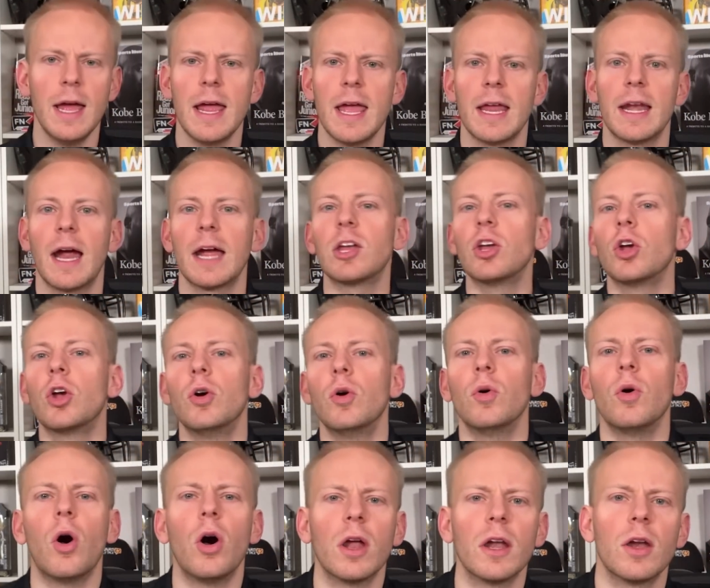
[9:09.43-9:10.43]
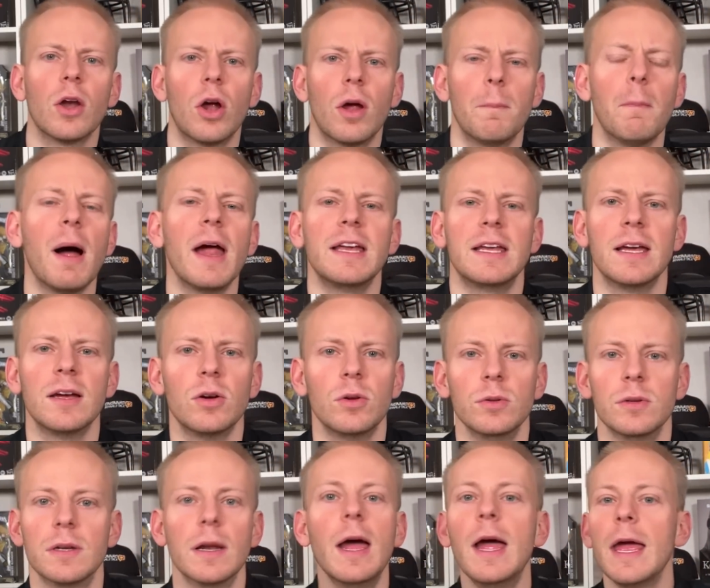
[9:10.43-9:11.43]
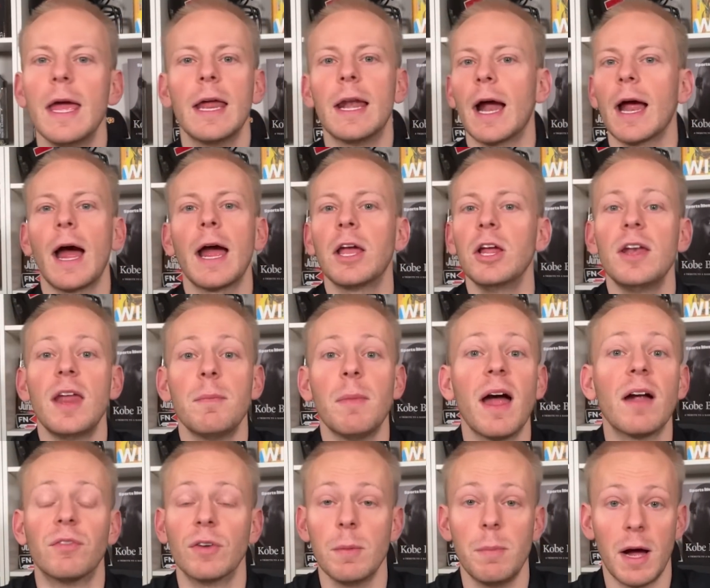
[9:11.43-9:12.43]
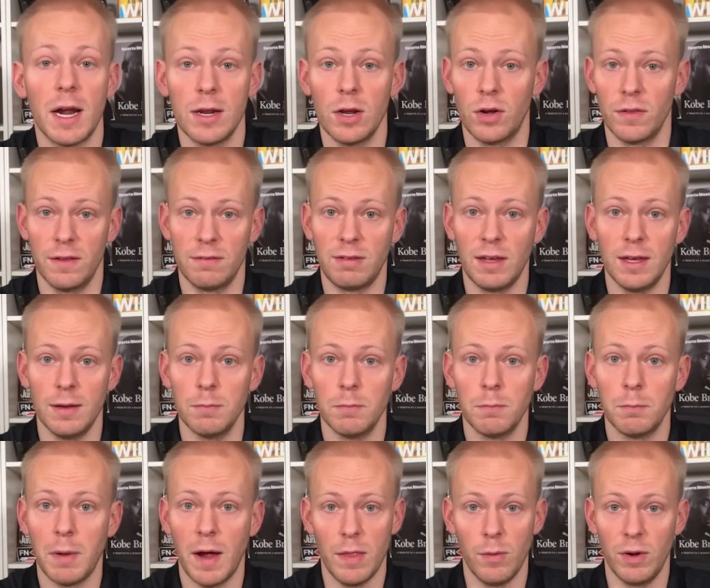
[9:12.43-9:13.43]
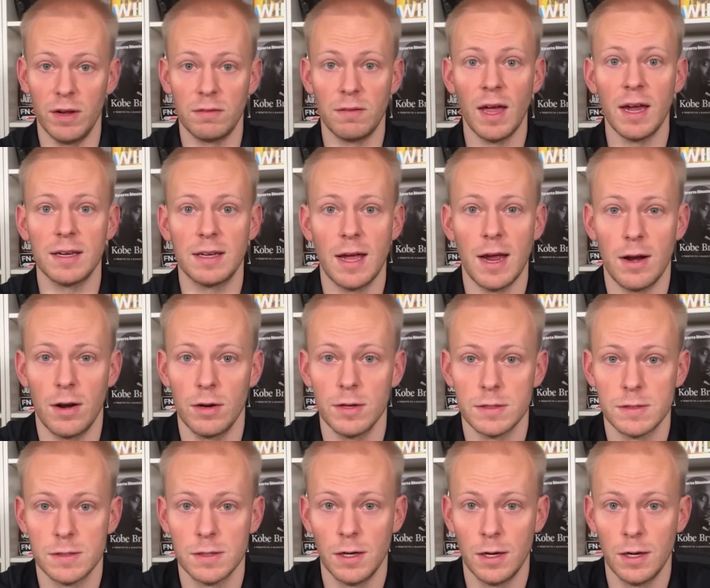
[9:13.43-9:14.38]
And I could go on and on. Mike Hilton. And I could name everybody on the team, by the way. Ted Karras.